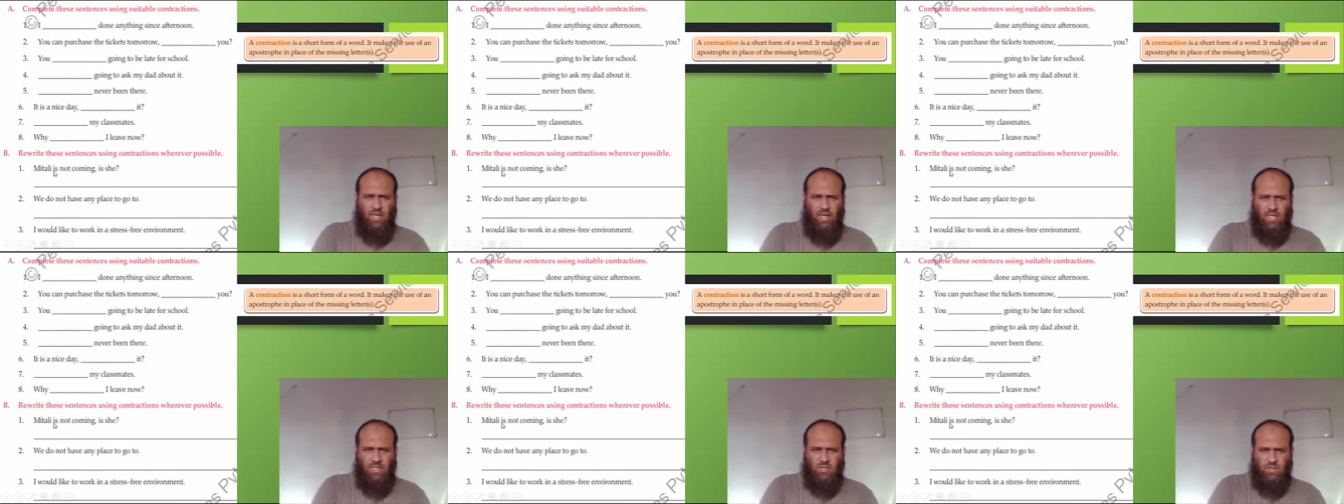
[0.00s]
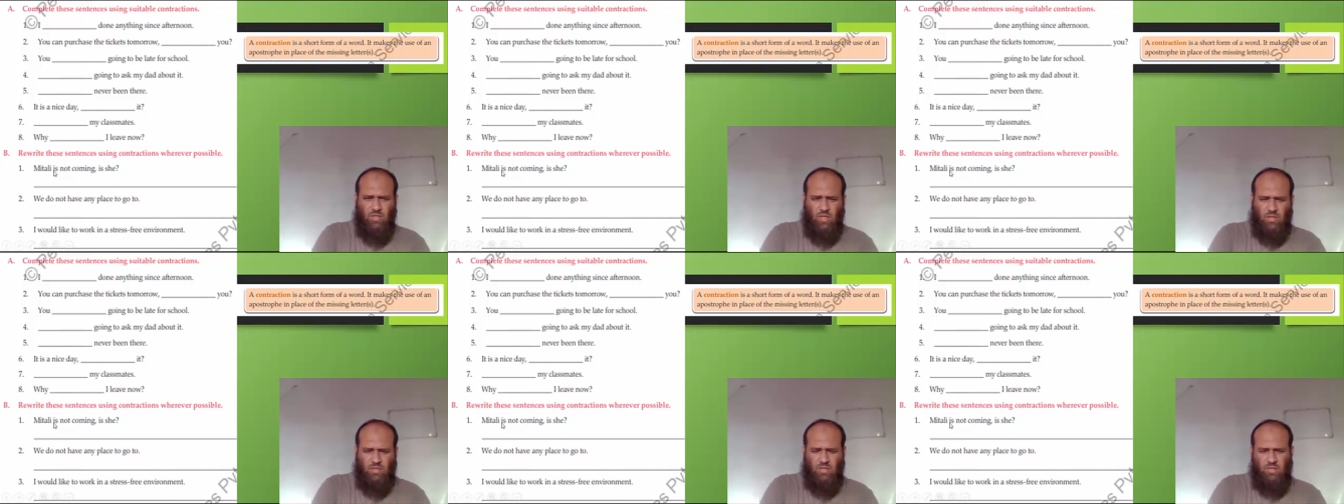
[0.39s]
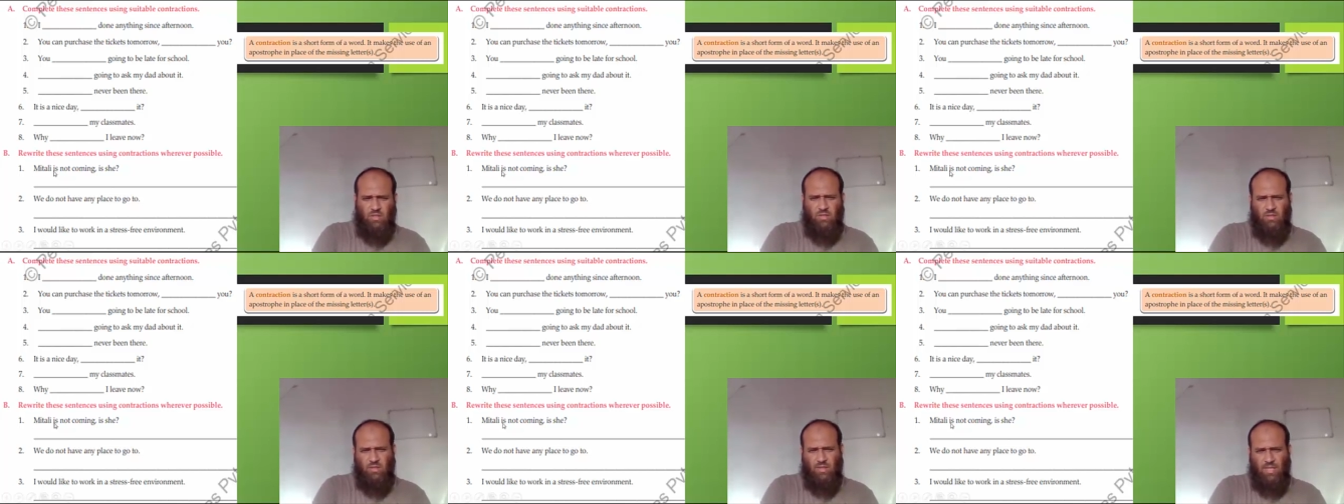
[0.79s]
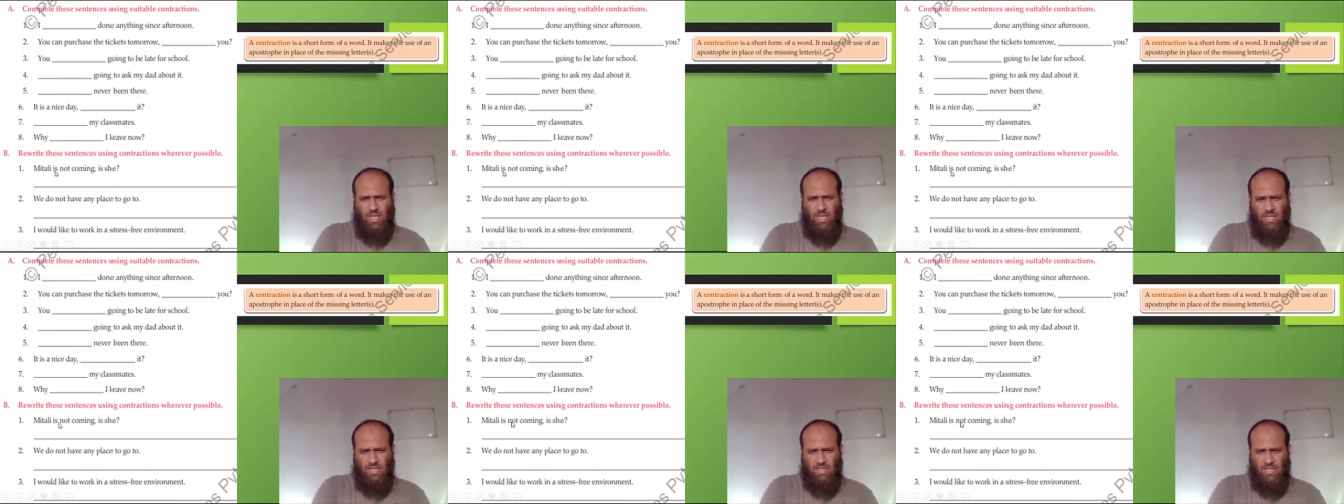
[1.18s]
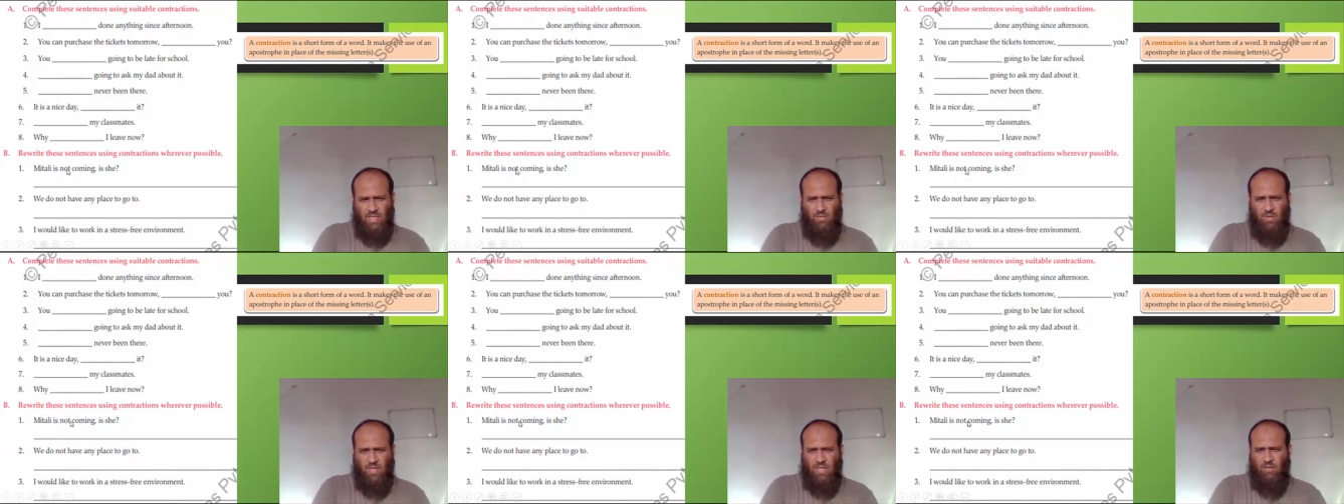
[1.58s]
Is not can
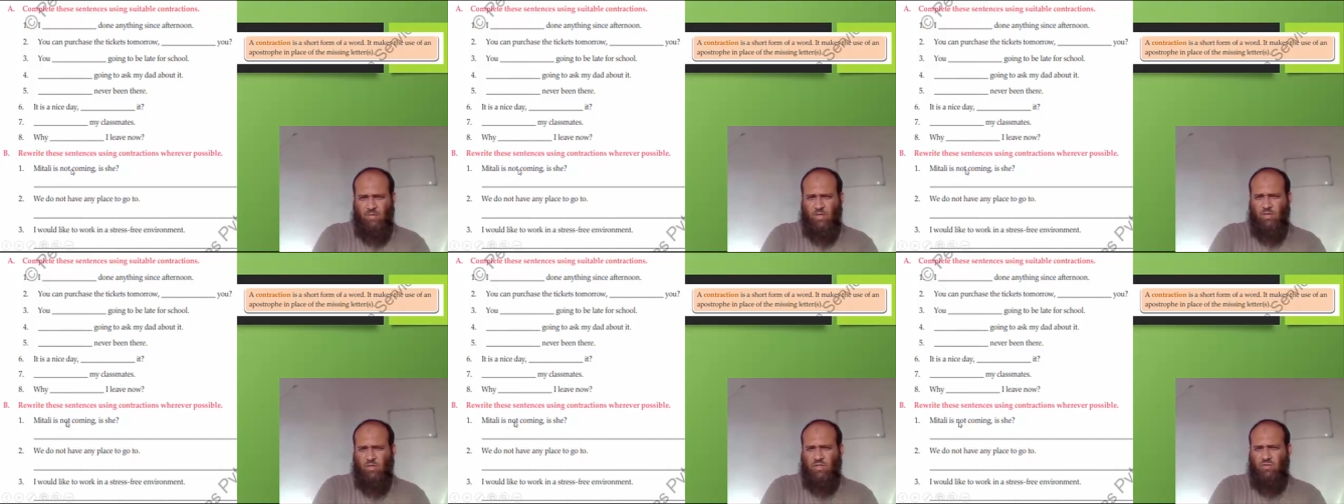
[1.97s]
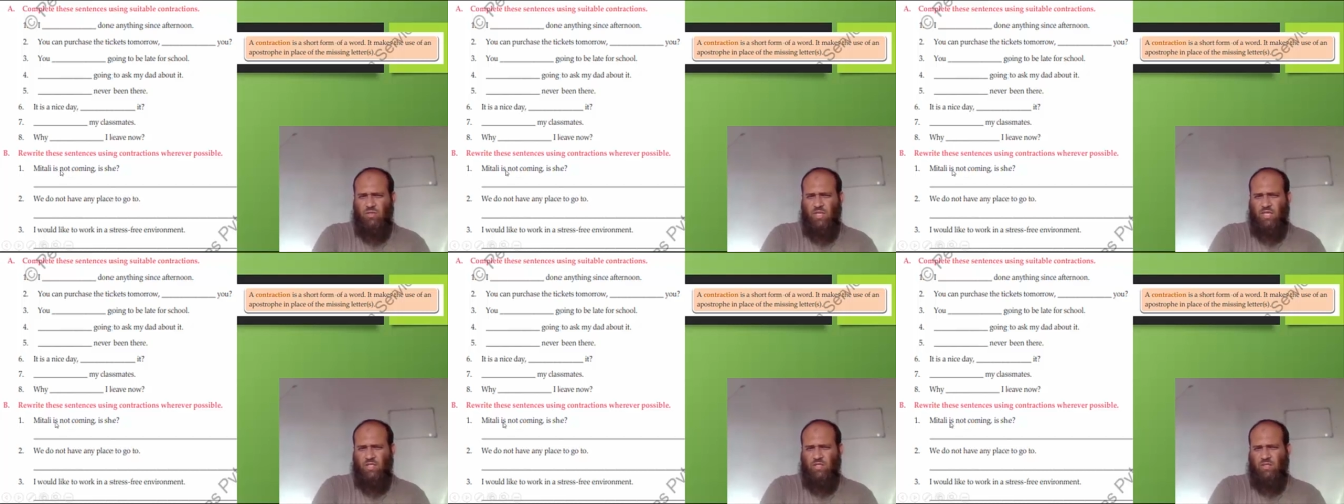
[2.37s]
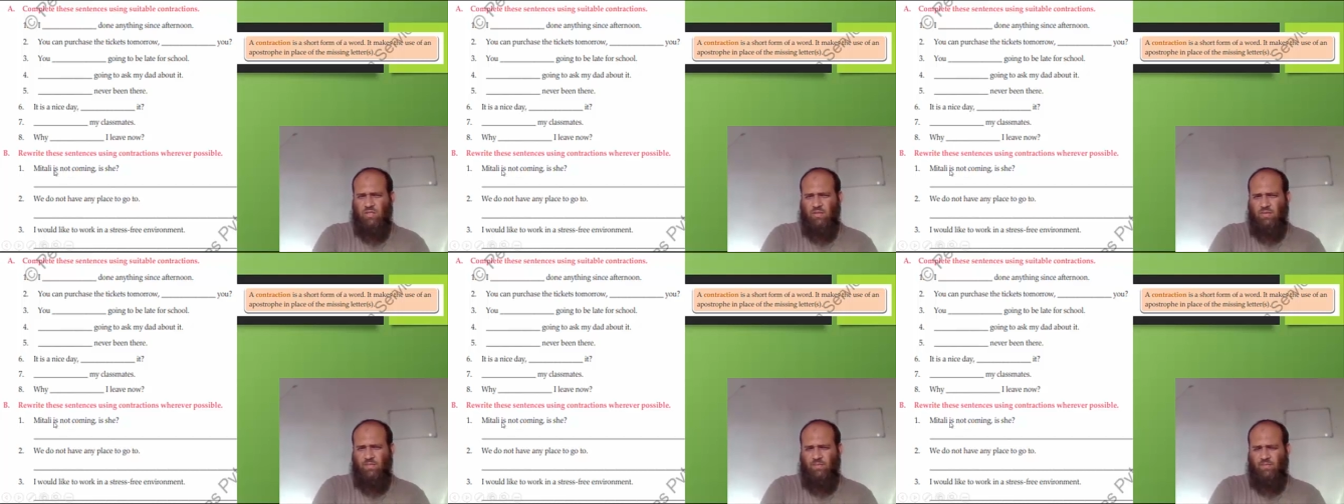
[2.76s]
easily become a contraction.